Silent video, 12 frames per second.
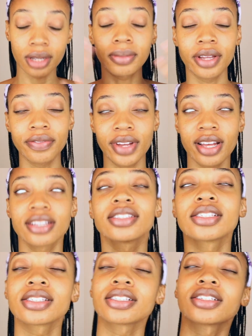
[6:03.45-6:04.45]
my
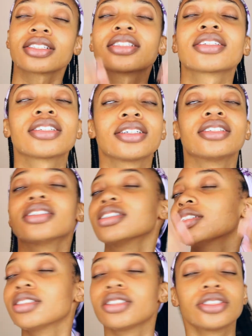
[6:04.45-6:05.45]
face
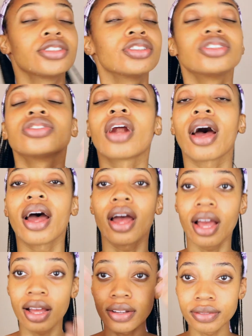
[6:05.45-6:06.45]

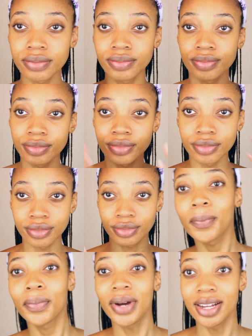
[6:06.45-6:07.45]
dry.
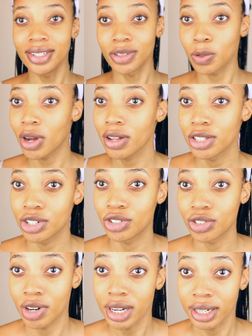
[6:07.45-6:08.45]
But while it's
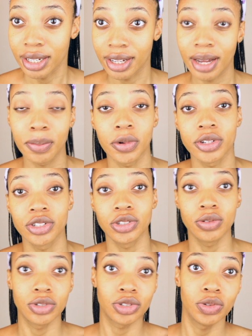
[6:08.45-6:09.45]
drying, I'm going to
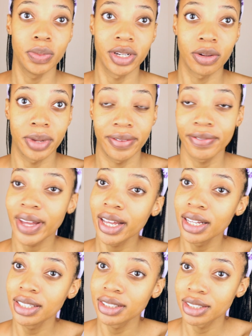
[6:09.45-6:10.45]
do a zoom in on my
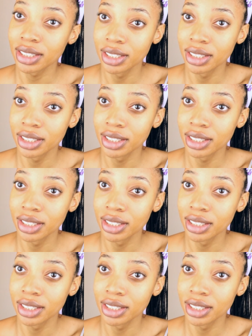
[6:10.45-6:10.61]
face.